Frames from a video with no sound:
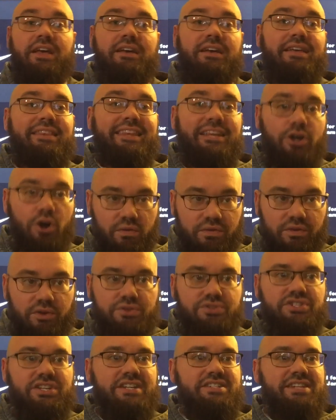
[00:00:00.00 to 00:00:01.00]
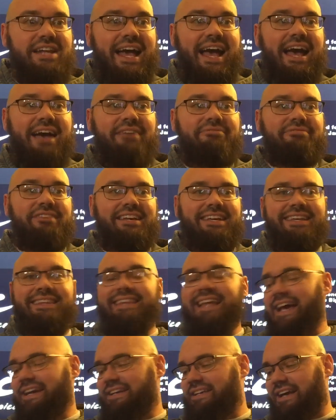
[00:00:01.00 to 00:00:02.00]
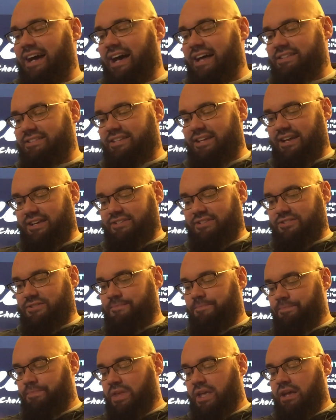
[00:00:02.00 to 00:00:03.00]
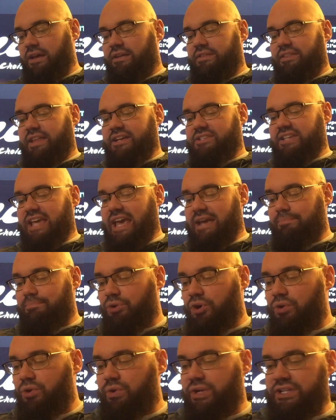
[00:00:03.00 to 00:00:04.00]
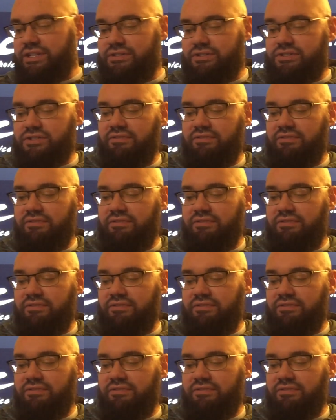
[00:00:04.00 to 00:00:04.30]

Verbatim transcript: in the over, six and a half in that contest. Next game, Bruins,